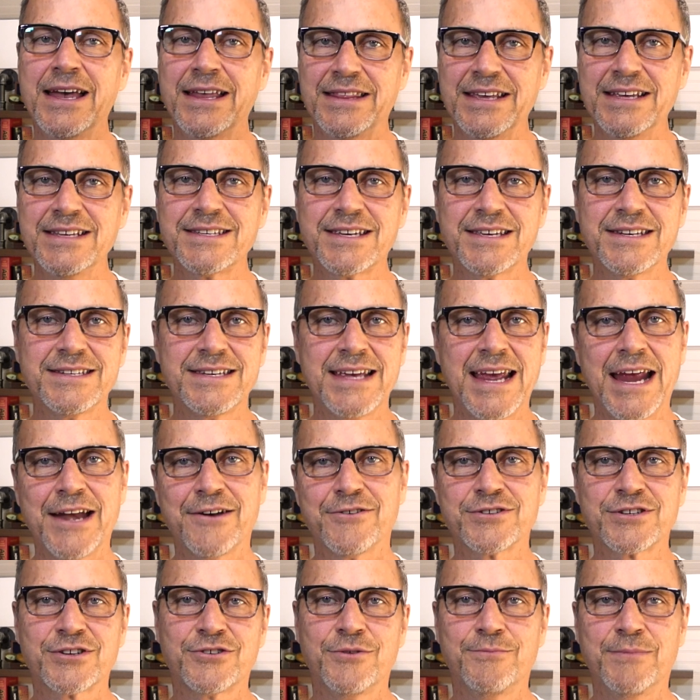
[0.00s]
these
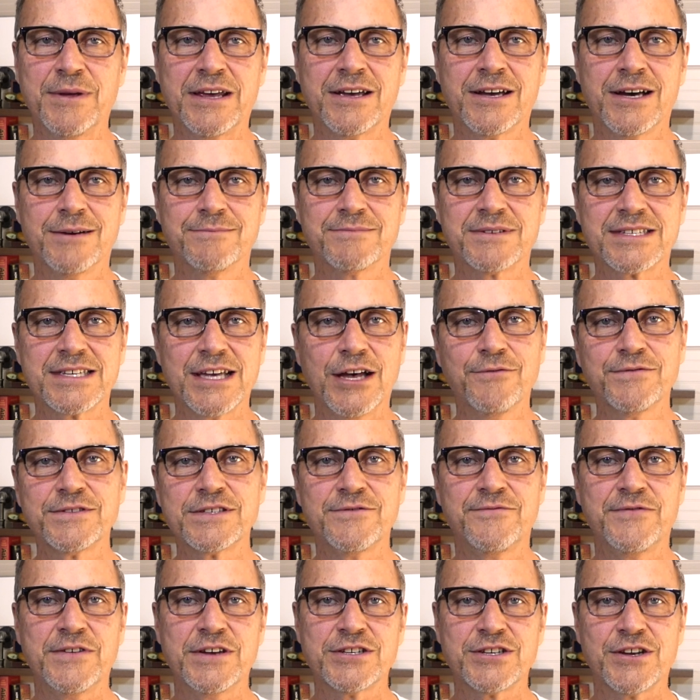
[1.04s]
containers could become self
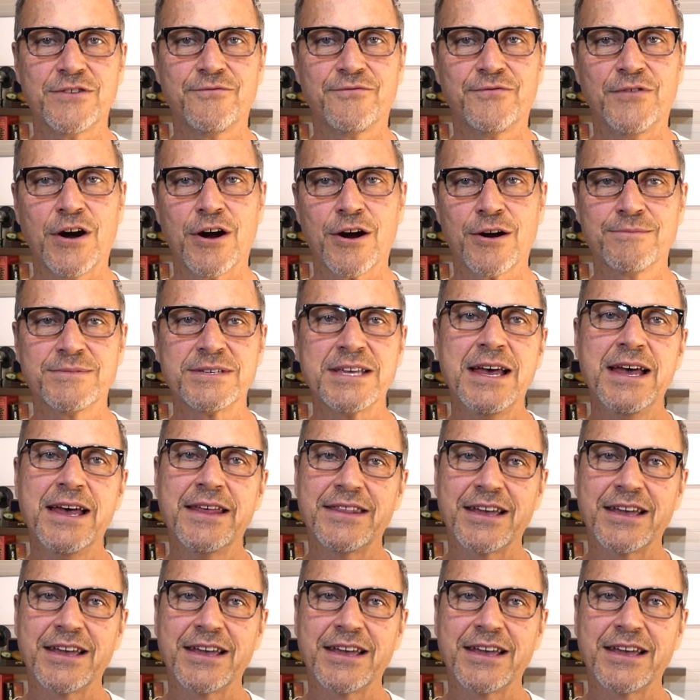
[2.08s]
sufficient farms